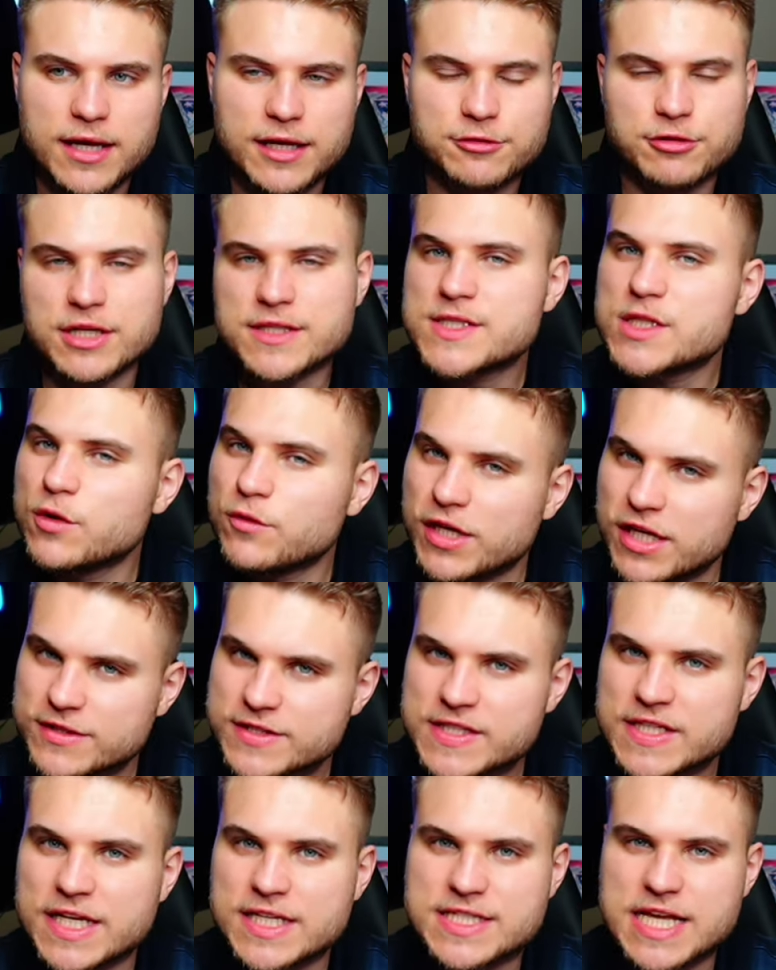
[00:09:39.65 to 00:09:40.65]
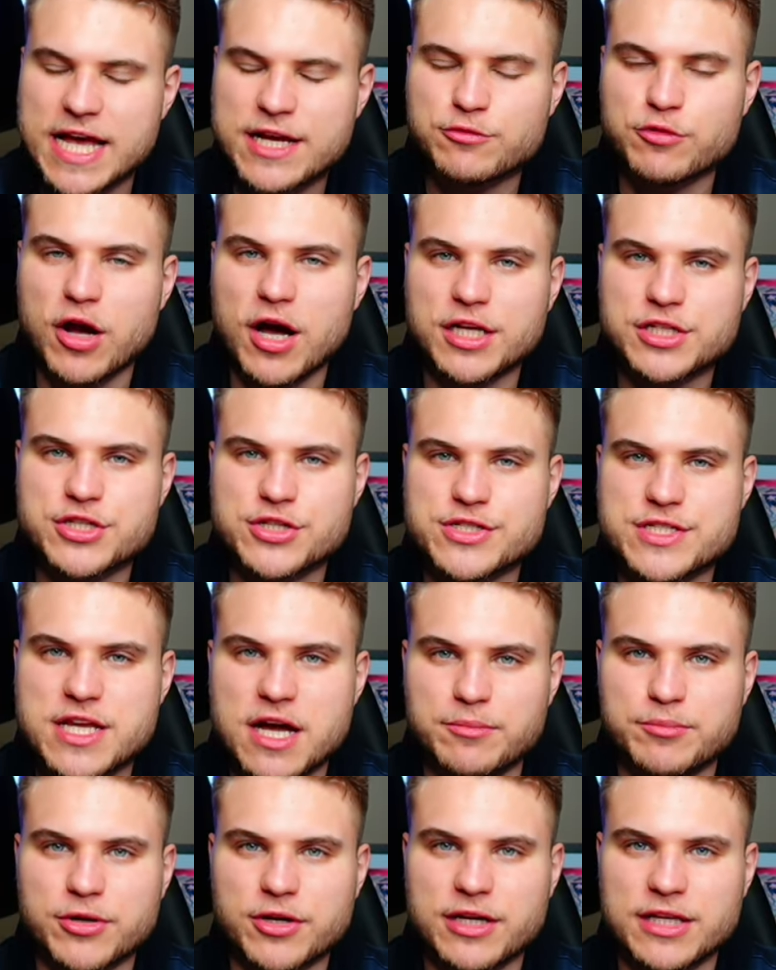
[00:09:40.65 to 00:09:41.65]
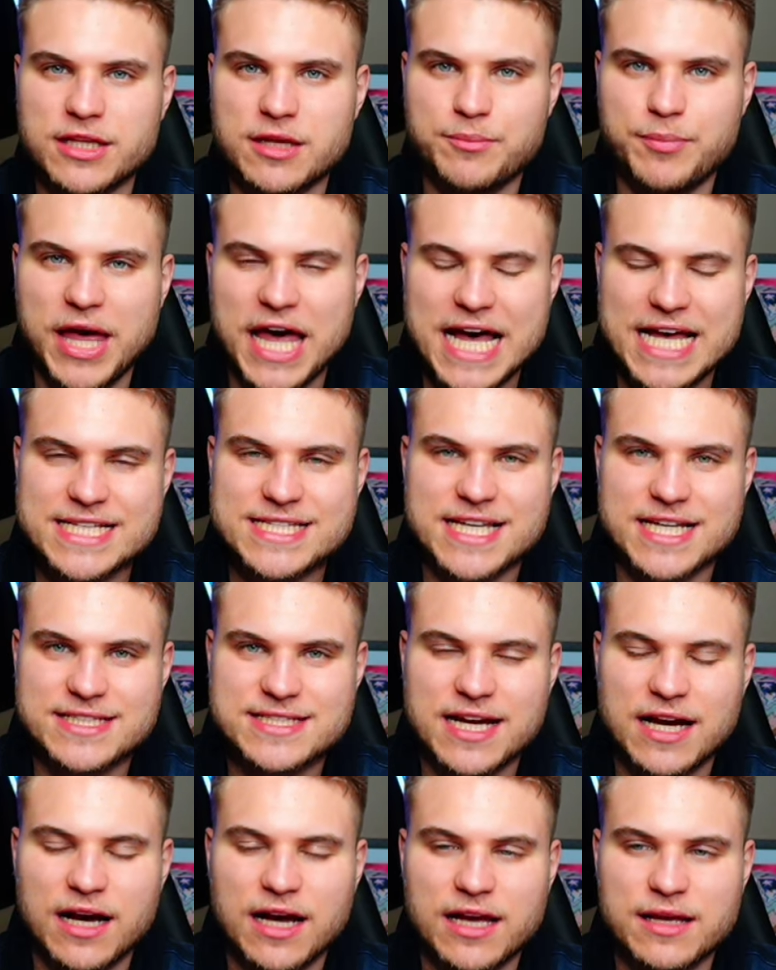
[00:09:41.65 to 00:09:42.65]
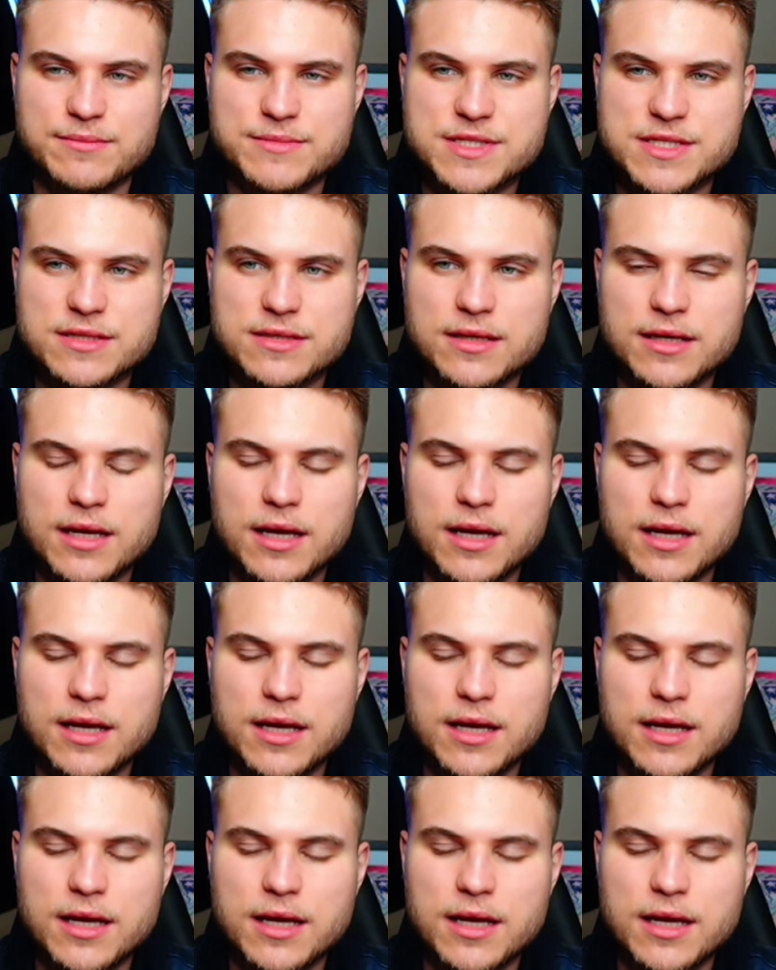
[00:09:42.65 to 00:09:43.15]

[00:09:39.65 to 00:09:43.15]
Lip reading: Russell Wilson has had Rodgers' number in the past at times.